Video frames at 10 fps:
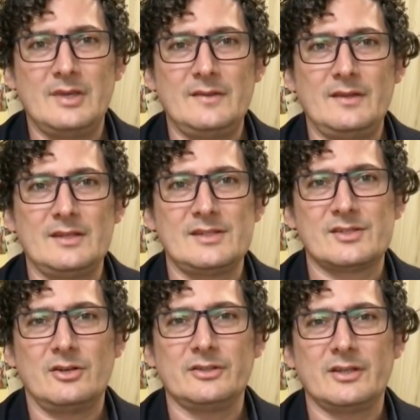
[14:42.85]
And this
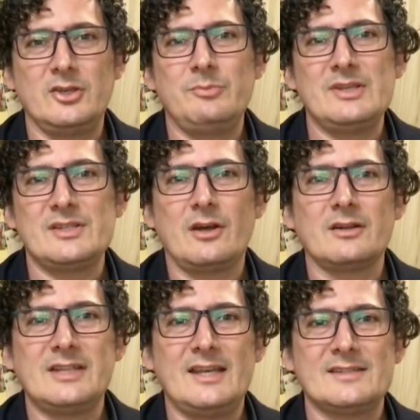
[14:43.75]
is called a q P C
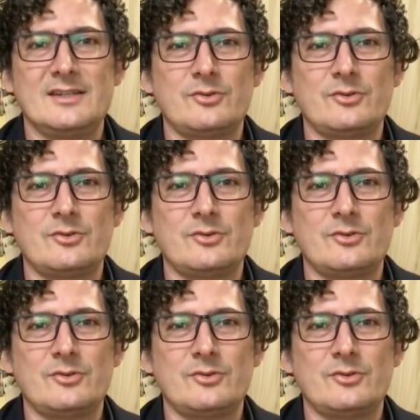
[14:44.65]
R test.